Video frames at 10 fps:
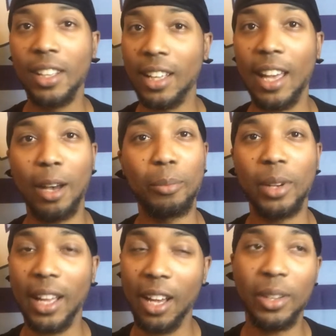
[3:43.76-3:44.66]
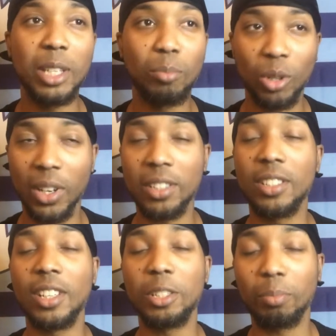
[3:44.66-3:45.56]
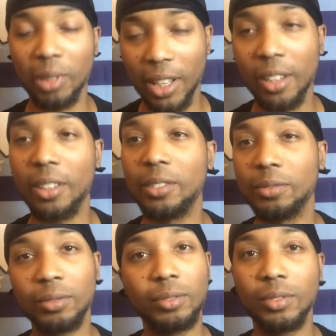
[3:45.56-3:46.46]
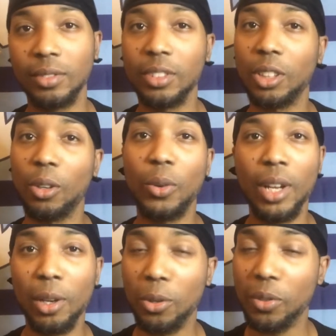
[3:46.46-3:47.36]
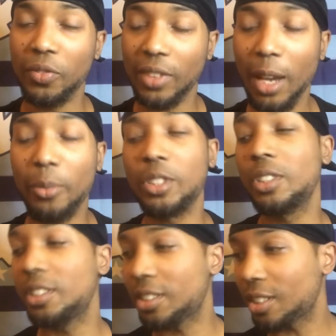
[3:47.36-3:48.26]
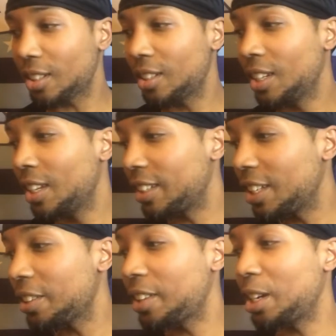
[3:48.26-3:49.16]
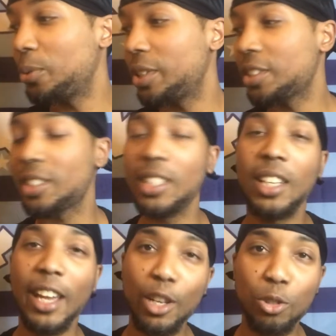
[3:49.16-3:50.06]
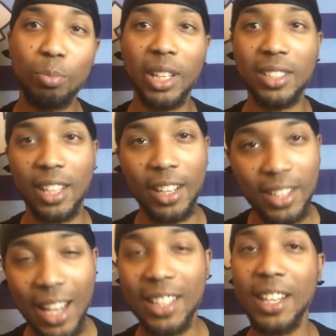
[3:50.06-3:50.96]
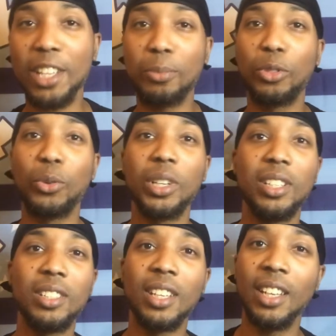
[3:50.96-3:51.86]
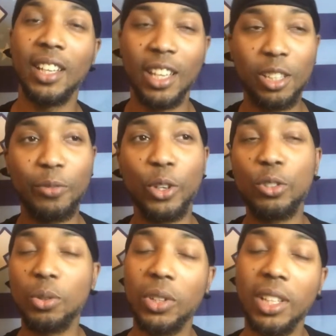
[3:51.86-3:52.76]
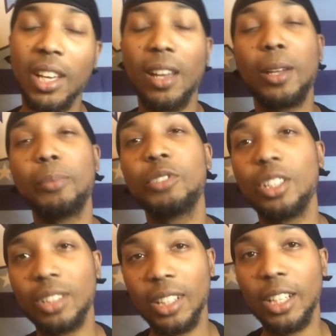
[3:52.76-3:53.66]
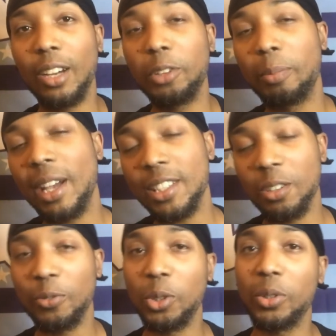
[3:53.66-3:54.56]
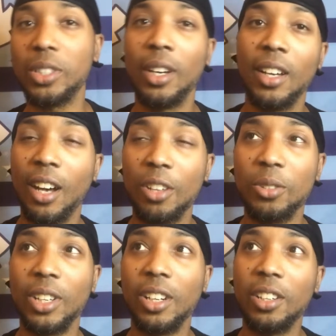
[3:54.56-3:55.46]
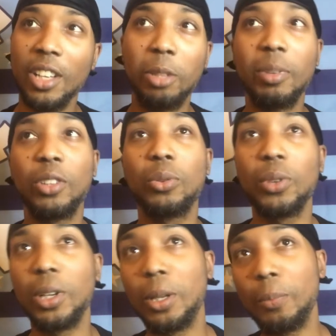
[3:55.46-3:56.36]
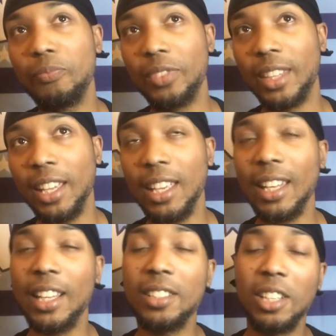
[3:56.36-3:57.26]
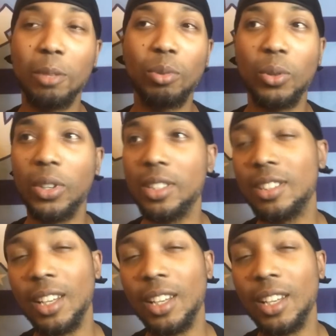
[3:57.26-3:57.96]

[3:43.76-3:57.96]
how he progresses as a player. So that was good to see. Another thing I wanted to see, Andrew Playtech knocking down some threes. Hit the first 3 of the game, took the lid off the basket for us. Also hit another big 3. I think he had like 10 points.